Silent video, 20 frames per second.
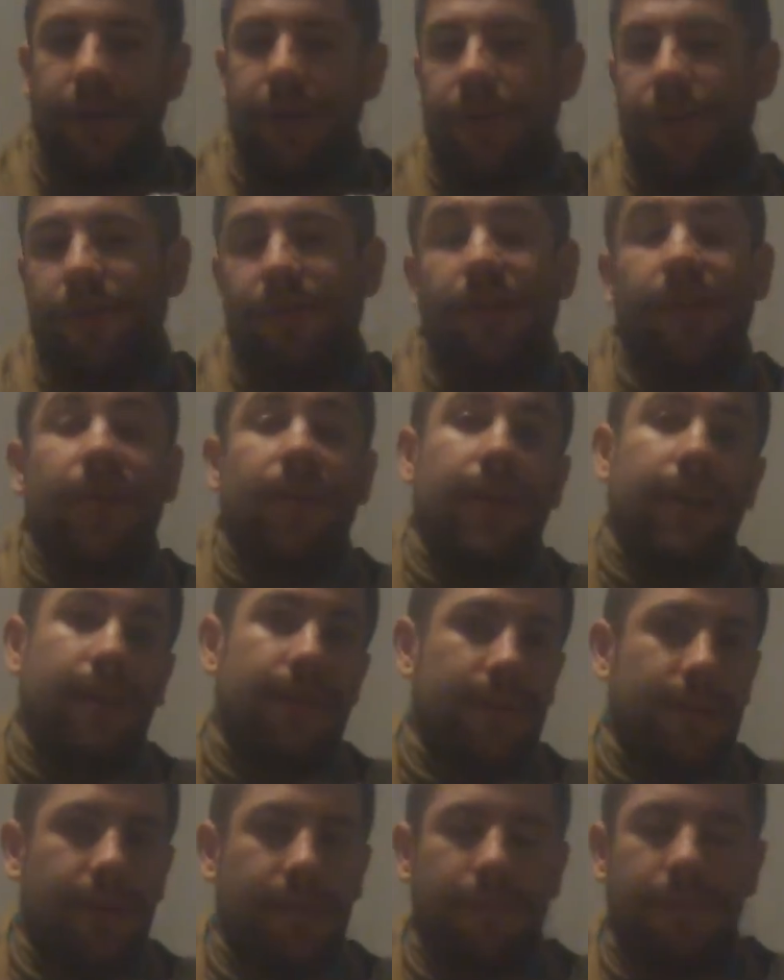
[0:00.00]
just gonna like
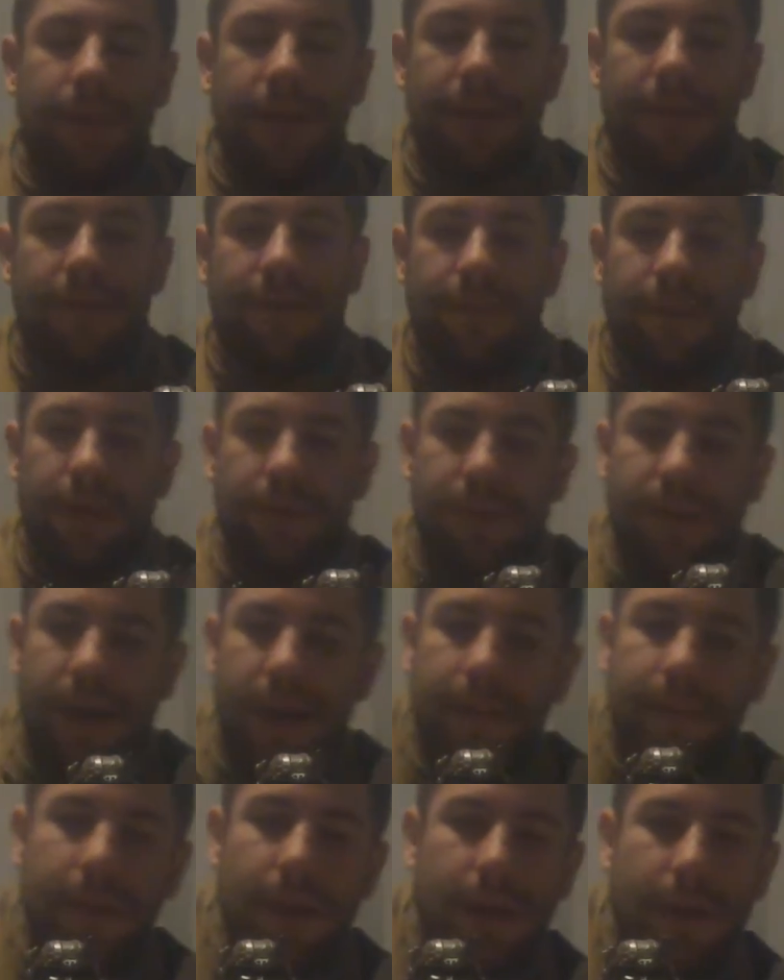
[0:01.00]
make this on my own
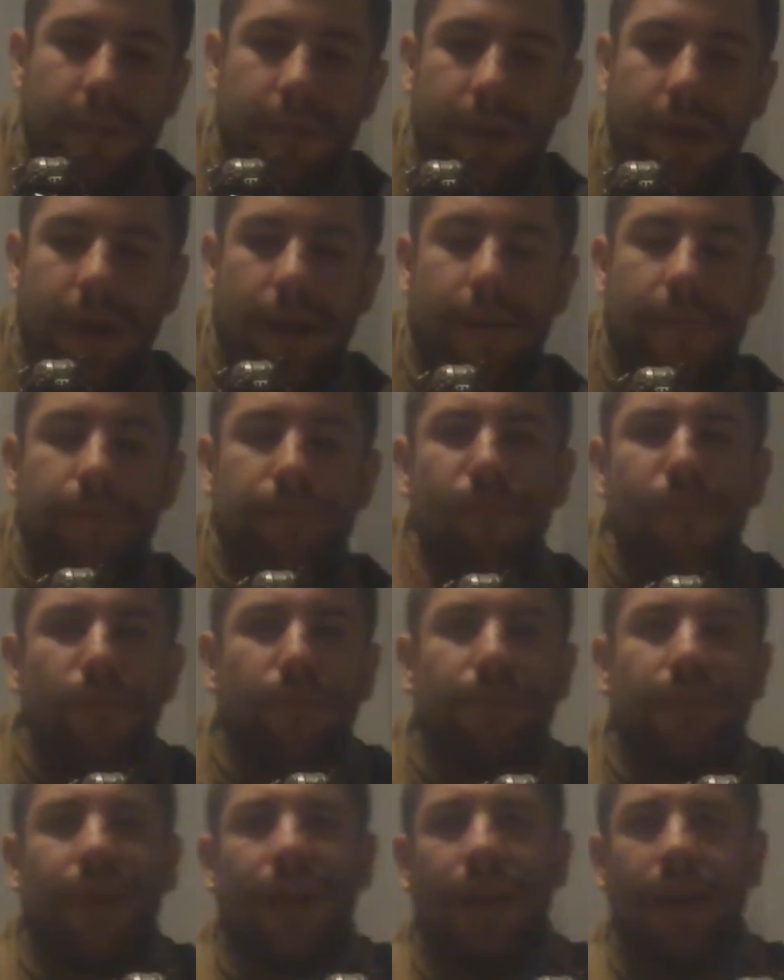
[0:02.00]
time, but
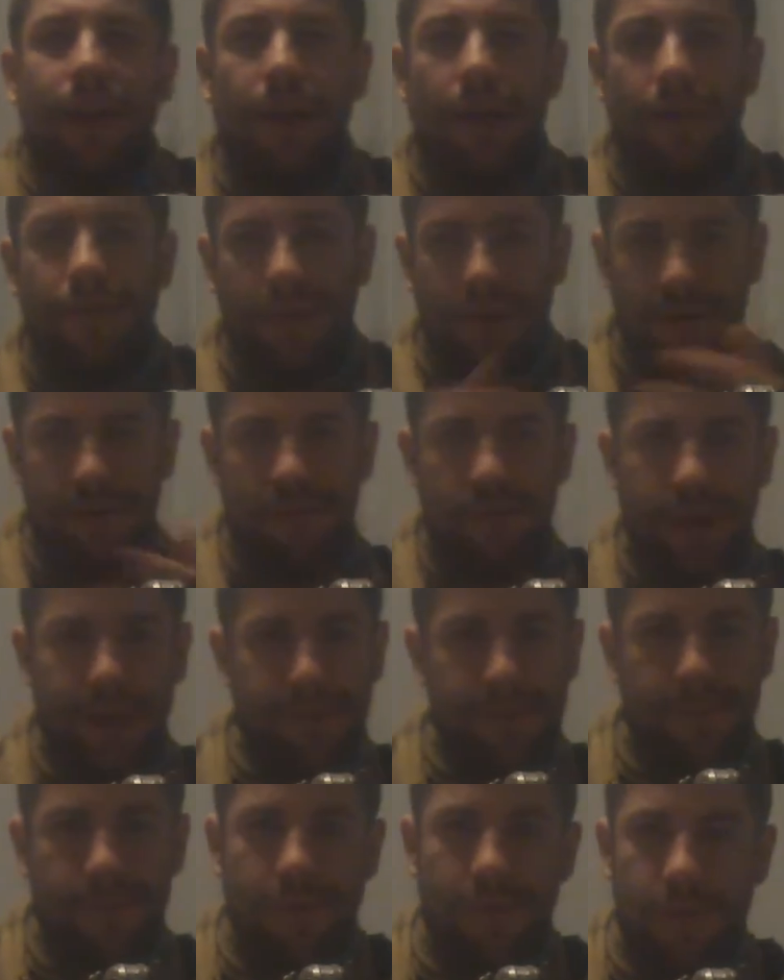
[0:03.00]
I've done crates
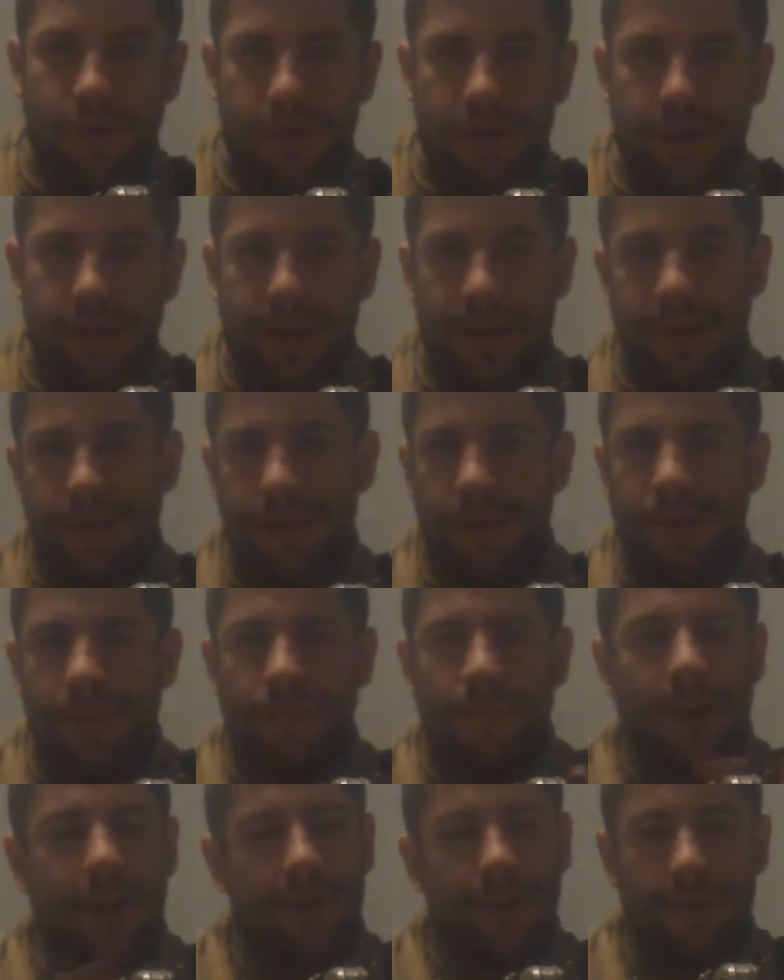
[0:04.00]
before, like
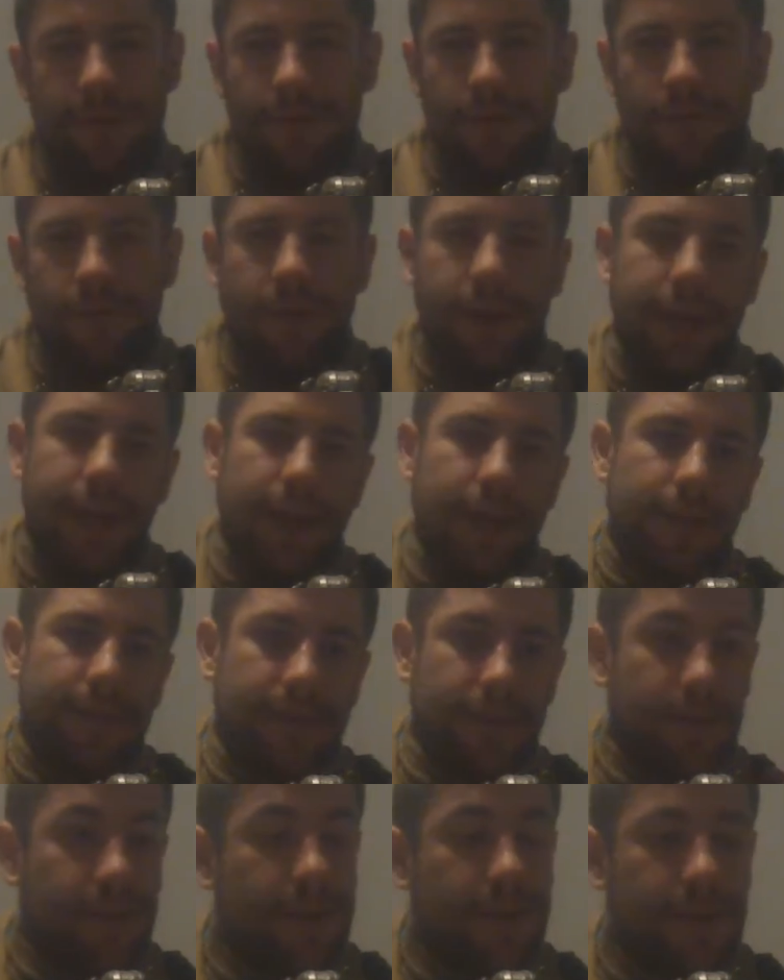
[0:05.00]
regular loot crates,
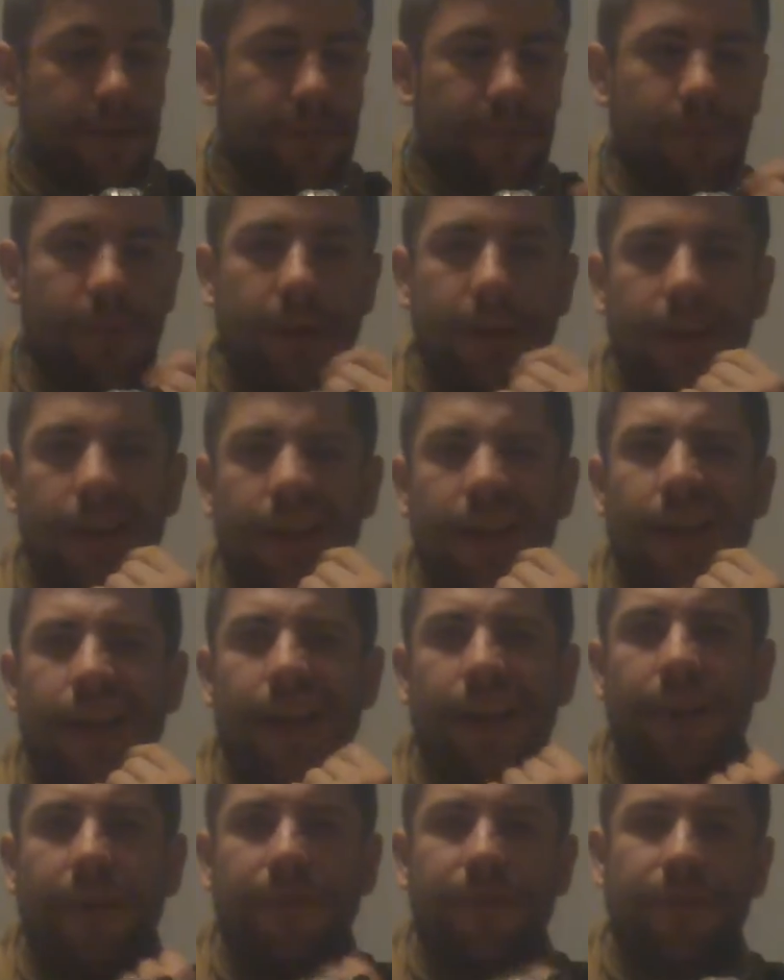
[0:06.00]
and this one.
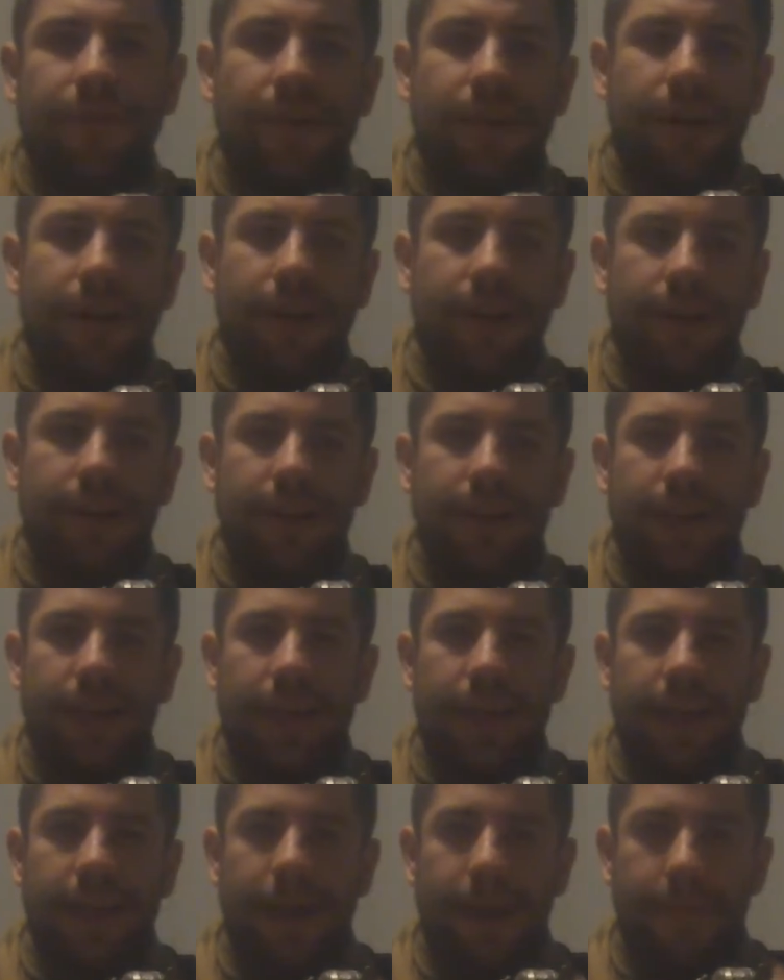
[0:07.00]
I also done
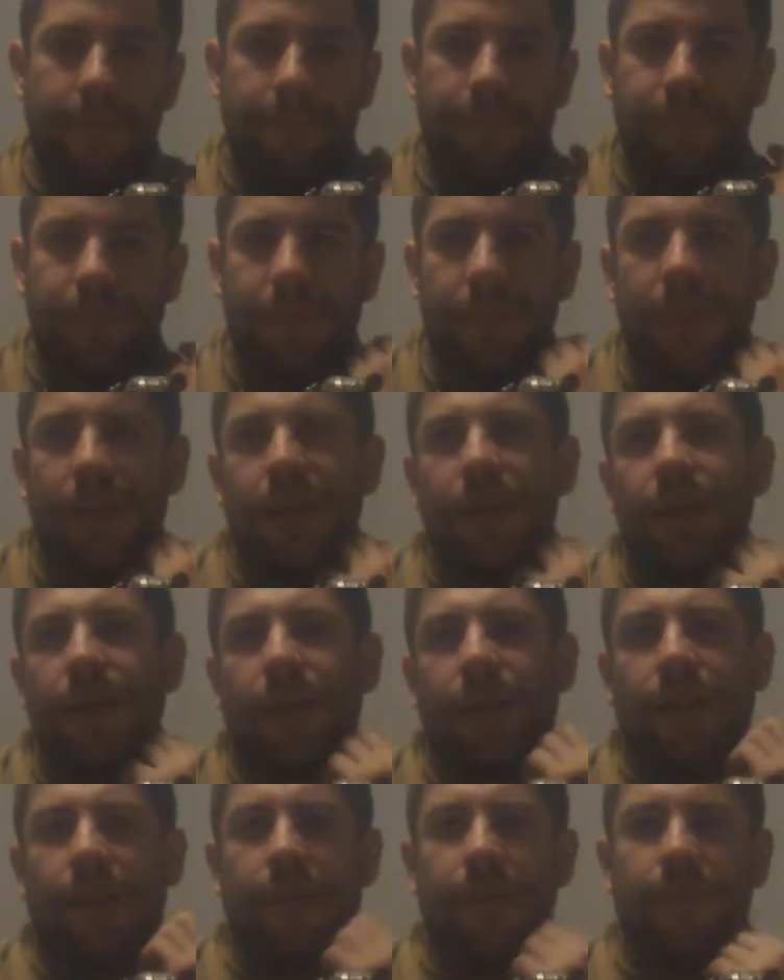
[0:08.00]
the
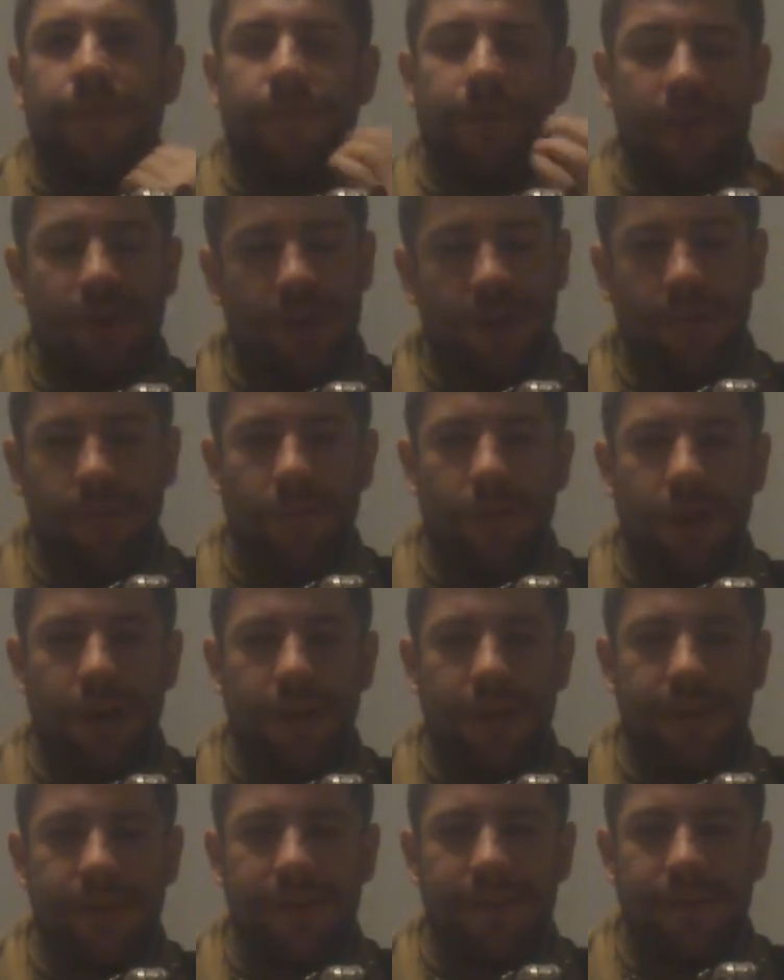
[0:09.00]
fishing
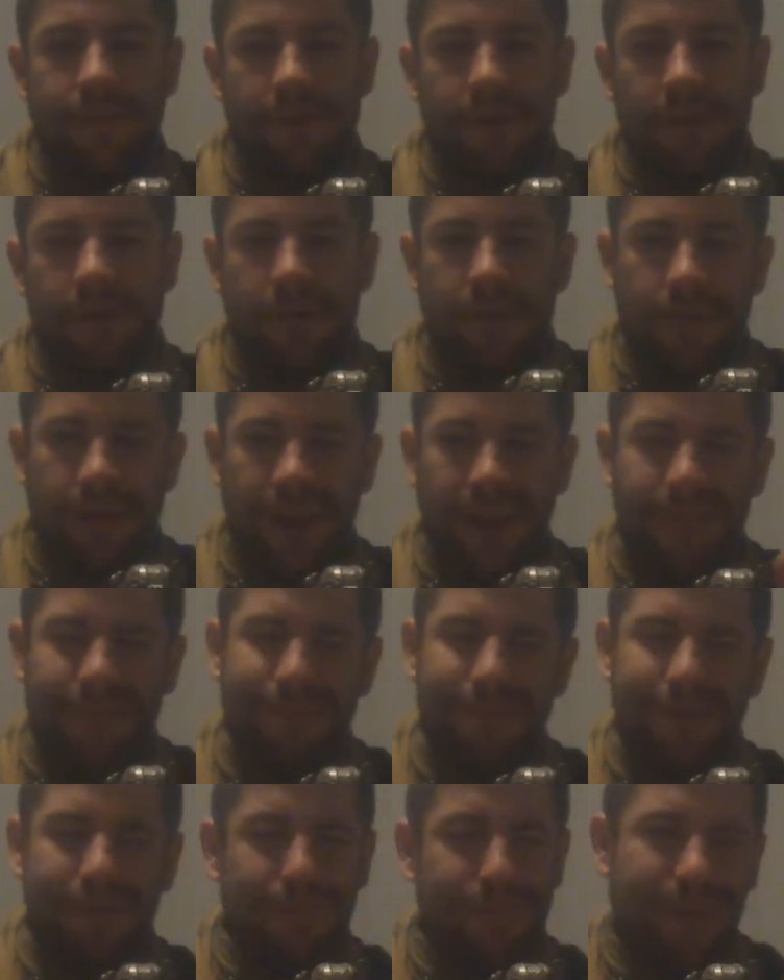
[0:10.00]
ones, which have
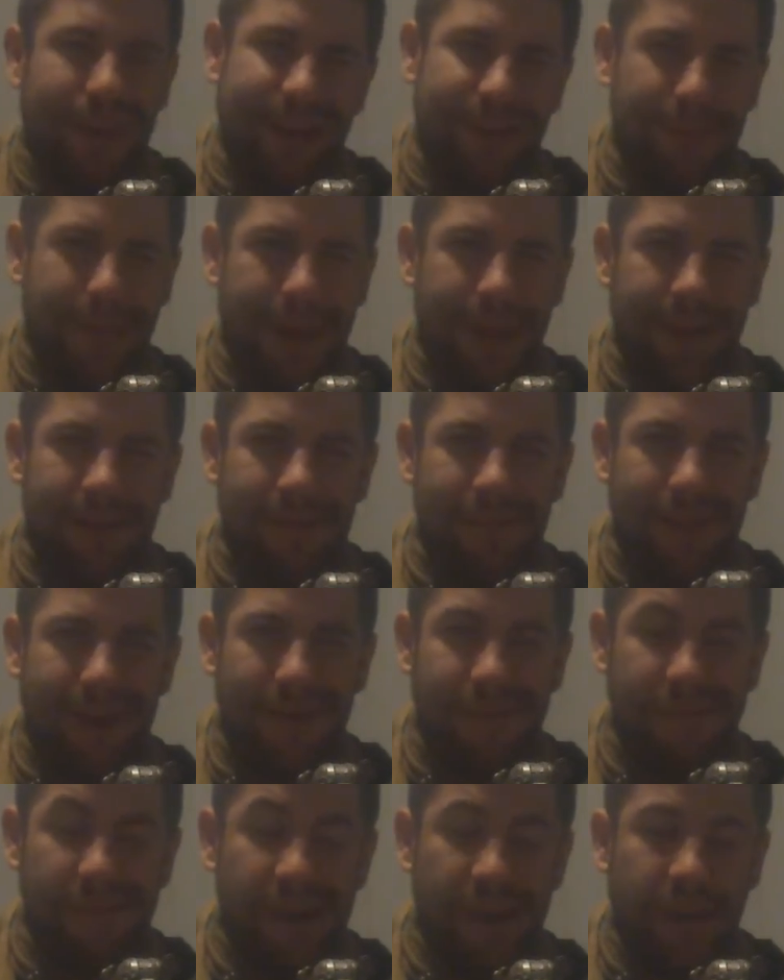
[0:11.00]
been mixed bags in my
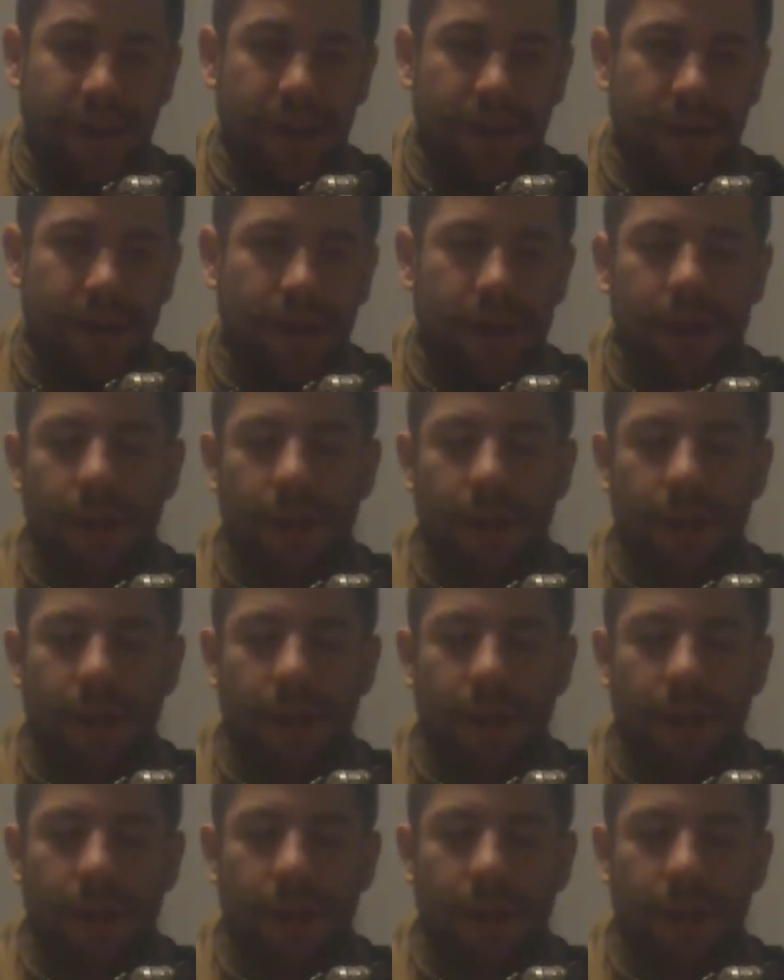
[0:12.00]
opinion.